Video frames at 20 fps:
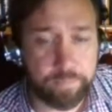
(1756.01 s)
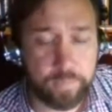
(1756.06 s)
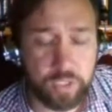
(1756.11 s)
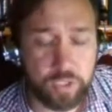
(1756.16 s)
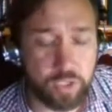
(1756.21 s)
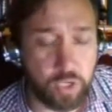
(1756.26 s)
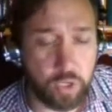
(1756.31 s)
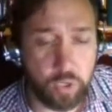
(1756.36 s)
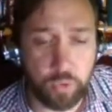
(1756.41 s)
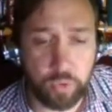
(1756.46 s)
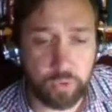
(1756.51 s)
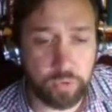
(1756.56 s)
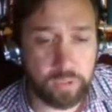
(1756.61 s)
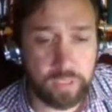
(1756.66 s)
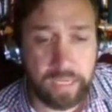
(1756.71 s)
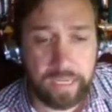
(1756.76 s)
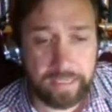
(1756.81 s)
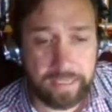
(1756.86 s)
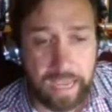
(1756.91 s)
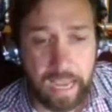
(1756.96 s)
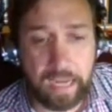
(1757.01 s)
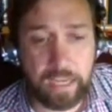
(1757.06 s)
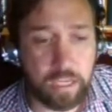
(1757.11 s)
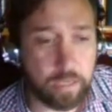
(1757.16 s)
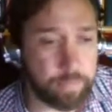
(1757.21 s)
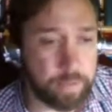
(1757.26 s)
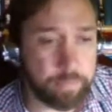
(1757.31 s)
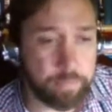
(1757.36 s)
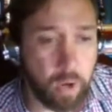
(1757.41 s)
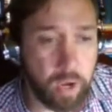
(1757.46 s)
So Dad
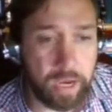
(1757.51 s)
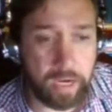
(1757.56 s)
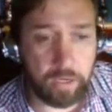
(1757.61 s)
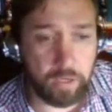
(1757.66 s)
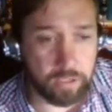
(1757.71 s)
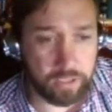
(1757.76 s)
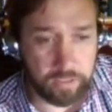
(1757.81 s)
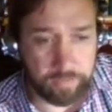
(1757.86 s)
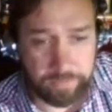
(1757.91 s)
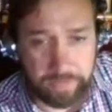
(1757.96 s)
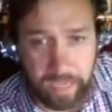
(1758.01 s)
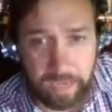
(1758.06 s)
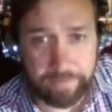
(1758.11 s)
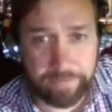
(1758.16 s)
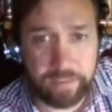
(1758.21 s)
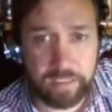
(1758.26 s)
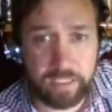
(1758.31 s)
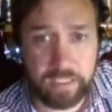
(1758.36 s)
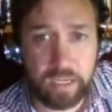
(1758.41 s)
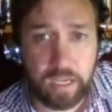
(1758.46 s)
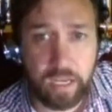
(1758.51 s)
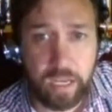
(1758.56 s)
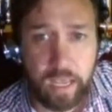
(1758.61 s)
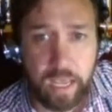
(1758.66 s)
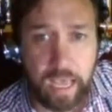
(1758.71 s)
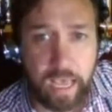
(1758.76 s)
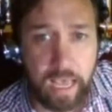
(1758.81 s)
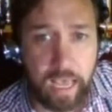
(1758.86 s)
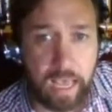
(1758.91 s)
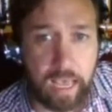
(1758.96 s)
could be buying lots of gifts,
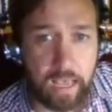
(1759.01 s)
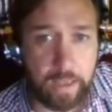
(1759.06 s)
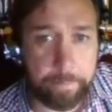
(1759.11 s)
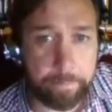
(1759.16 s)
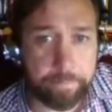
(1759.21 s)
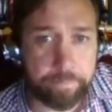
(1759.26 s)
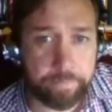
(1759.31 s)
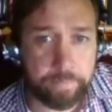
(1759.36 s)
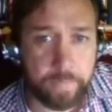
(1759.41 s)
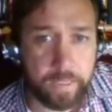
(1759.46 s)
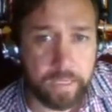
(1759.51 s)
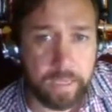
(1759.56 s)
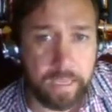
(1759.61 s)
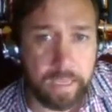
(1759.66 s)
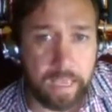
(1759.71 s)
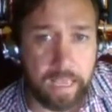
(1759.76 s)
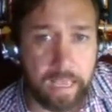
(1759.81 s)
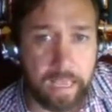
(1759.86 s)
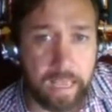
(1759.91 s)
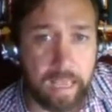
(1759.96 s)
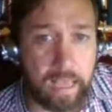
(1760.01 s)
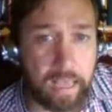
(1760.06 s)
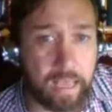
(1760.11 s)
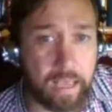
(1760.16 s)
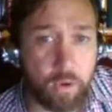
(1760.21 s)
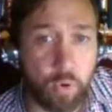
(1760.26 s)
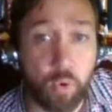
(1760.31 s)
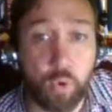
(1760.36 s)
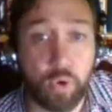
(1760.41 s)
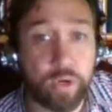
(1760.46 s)
or
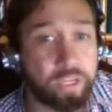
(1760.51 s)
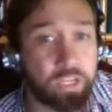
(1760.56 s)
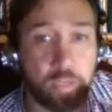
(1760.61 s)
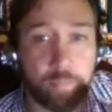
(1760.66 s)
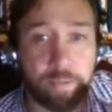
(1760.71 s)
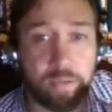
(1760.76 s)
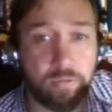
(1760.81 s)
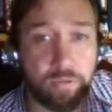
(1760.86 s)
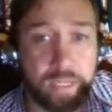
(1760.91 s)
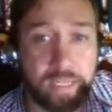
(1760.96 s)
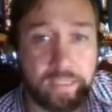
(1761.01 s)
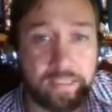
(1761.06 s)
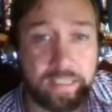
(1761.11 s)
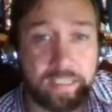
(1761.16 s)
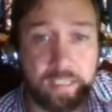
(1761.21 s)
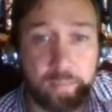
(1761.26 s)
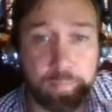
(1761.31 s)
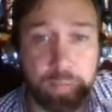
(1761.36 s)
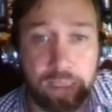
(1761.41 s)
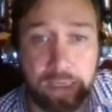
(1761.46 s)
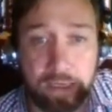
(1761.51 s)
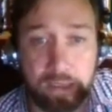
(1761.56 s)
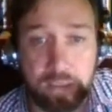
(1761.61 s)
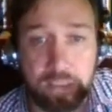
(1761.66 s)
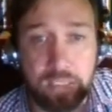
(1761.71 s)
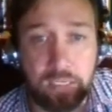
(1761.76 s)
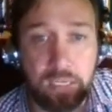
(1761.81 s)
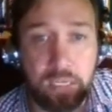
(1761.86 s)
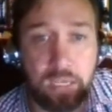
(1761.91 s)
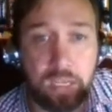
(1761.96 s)
he could be really
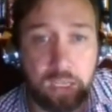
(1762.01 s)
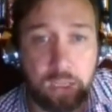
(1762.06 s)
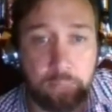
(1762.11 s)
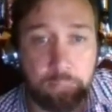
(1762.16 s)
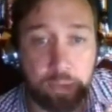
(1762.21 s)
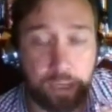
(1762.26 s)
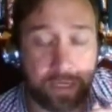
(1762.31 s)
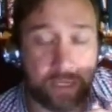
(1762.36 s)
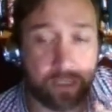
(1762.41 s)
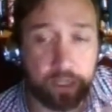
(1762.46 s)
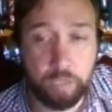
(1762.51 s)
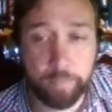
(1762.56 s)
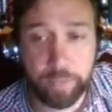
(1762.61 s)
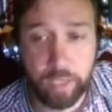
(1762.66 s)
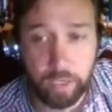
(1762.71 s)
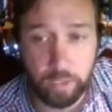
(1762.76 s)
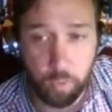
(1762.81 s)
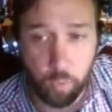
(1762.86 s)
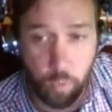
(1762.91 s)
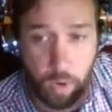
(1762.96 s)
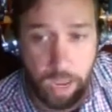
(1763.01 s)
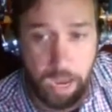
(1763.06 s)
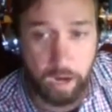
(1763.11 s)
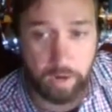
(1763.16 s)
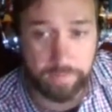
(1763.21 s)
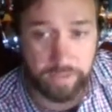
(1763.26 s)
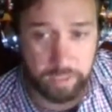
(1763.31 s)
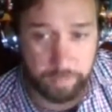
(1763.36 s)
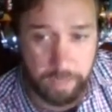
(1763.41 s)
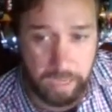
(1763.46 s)
disciplined, but he could be
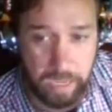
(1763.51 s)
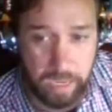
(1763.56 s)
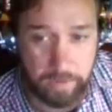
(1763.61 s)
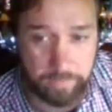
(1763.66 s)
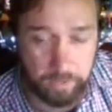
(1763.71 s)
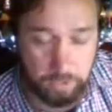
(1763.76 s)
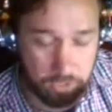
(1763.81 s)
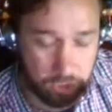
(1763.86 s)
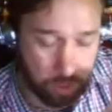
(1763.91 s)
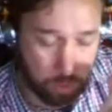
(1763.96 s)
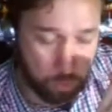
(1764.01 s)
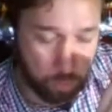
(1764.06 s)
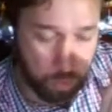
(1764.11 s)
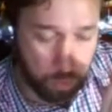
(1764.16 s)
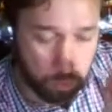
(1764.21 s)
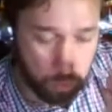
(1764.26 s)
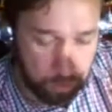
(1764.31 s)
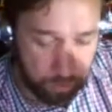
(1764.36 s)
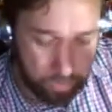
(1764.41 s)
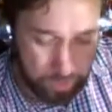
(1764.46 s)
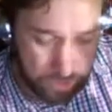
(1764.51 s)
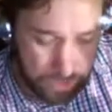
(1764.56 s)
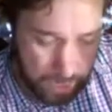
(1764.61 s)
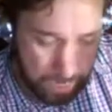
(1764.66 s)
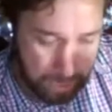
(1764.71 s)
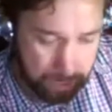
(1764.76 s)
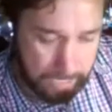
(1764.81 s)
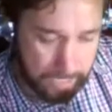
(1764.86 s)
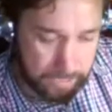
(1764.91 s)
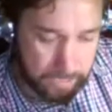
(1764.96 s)
unaware of his behavior. So what we're
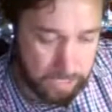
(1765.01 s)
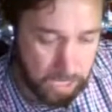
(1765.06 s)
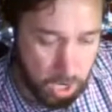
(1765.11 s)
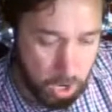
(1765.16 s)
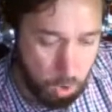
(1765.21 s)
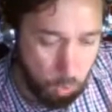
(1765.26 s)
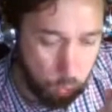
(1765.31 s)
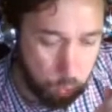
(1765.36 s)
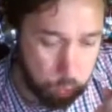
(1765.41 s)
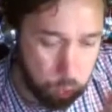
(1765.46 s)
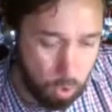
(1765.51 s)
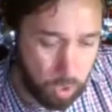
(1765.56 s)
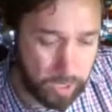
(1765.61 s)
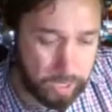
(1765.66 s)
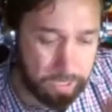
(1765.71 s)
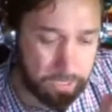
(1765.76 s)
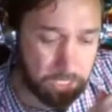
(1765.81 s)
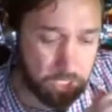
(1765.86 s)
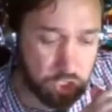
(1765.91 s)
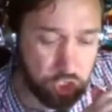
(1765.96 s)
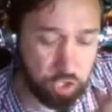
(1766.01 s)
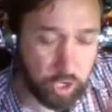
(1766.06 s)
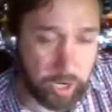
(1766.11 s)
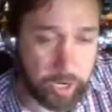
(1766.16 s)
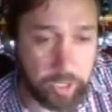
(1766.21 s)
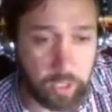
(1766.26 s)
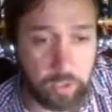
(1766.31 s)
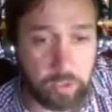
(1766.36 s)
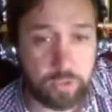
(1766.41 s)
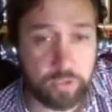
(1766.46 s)
saying is, what can a
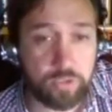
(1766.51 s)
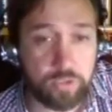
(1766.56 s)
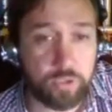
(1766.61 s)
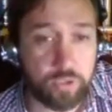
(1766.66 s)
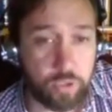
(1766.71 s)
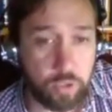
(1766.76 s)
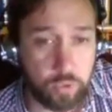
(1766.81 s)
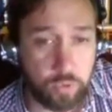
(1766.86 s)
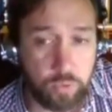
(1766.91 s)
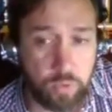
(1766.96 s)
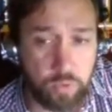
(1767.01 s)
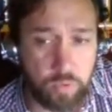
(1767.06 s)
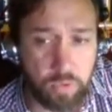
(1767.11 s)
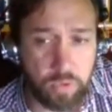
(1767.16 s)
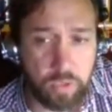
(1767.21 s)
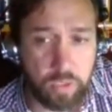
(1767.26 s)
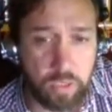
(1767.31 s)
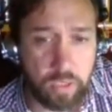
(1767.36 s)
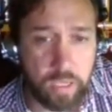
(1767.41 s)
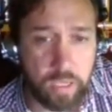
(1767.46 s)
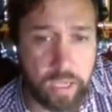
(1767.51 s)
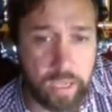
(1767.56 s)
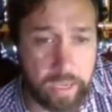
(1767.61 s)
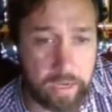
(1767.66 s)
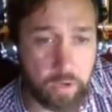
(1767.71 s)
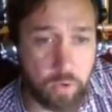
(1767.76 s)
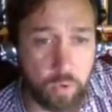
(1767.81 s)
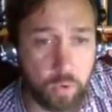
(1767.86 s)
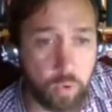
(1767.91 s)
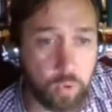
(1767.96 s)
child do
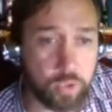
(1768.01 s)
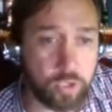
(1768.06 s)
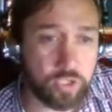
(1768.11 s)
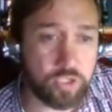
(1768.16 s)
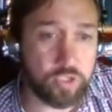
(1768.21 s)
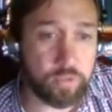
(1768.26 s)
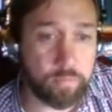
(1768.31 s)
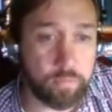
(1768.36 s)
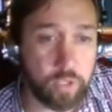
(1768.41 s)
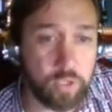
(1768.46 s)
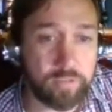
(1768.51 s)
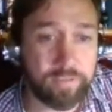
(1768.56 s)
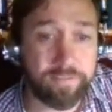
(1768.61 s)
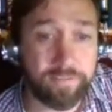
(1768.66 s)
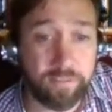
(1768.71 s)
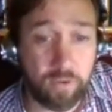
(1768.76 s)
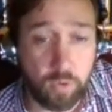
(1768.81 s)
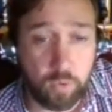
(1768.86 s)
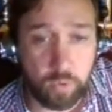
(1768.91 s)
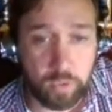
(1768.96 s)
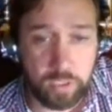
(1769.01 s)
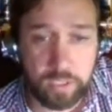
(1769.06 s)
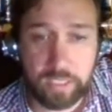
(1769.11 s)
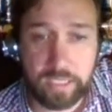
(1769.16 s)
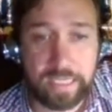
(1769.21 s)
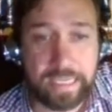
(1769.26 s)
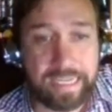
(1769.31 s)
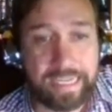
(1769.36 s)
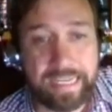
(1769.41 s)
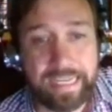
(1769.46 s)
in order to move forward,
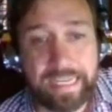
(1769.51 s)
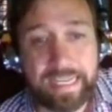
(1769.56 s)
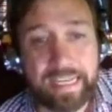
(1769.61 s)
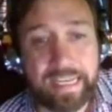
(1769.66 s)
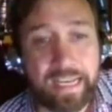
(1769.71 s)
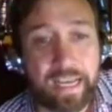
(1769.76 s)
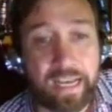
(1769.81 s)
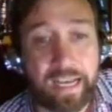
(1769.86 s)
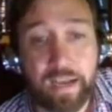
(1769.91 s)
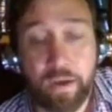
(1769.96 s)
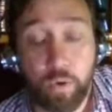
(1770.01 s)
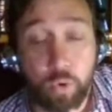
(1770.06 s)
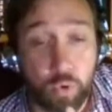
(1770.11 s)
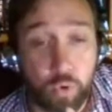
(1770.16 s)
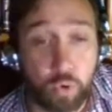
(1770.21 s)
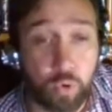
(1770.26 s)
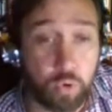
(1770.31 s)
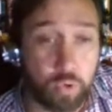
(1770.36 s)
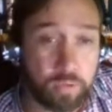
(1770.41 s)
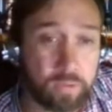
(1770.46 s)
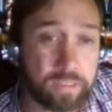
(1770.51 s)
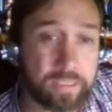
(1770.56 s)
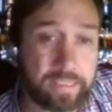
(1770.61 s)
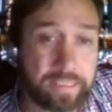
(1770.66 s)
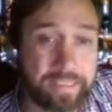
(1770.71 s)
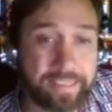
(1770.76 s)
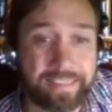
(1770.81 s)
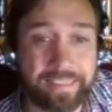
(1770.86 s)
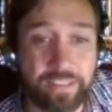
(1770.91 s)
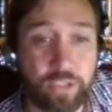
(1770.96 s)
or
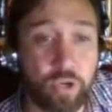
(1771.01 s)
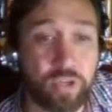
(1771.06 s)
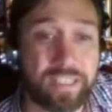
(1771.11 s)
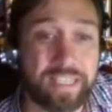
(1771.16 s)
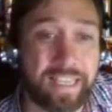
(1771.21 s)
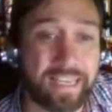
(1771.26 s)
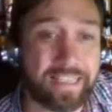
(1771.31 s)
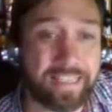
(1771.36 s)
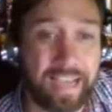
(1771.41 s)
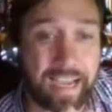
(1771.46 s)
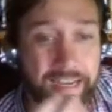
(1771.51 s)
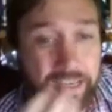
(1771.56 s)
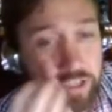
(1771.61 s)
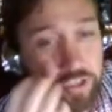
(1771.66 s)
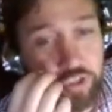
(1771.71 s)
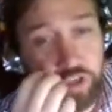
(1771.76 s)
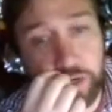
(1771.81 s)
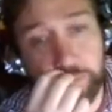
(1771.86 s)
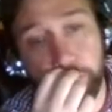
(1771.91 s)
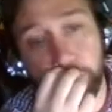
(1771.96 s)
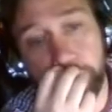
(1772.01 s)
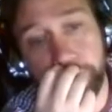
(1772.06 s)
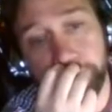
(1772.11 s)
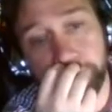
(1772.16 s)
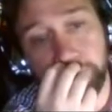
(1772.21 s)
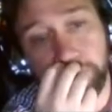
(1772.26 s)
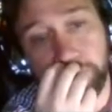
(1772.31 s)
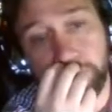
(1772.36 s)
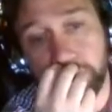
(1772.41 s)
not get Dad in trouble?